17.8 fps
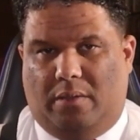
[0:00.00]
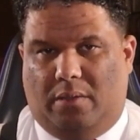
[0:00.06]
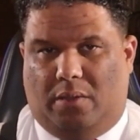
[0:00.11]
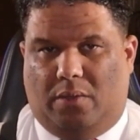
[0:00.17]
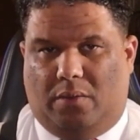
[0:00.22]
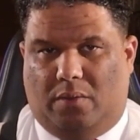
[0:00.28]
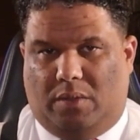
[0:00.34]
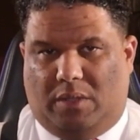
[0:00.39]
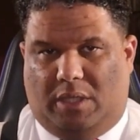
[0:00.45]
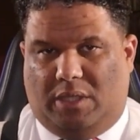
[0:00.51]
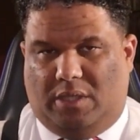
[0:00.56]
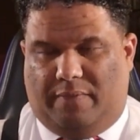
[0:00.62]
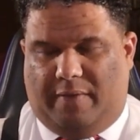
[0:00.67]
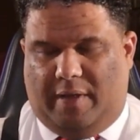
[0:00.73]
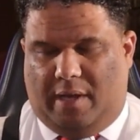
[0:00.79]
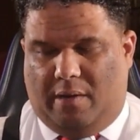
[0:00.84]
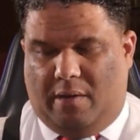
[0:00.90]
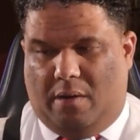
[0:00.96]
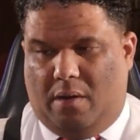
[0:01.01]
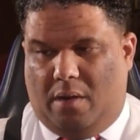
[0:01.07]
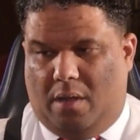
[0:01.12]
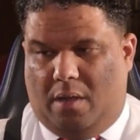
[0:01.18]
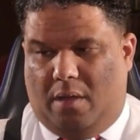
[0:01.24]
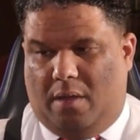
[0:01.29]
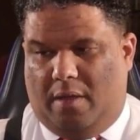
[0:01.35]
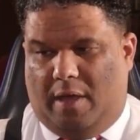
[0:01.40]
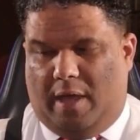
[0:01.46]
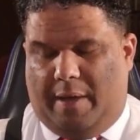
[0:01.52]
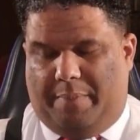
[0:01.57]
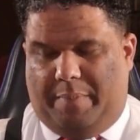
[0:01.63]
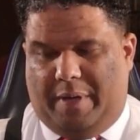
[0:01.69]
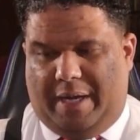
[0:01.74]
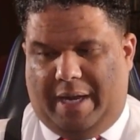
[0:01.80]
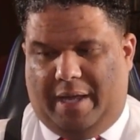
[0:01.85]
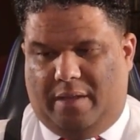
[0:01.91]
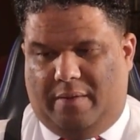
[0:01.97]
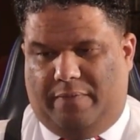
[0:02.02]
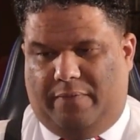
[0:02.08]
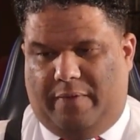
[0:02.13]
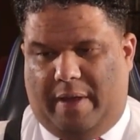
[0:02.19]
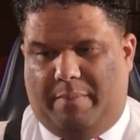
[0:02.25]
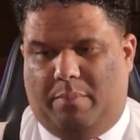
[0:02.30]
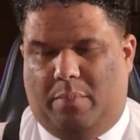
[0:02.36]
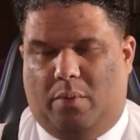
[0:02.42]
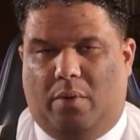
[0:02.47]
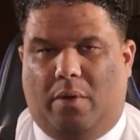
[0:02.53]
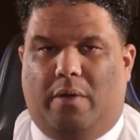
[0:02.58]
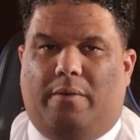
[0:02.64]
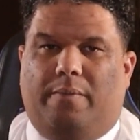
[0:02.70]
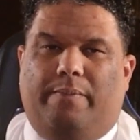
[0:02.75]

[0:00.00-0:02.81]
use each finger up and down the fretboard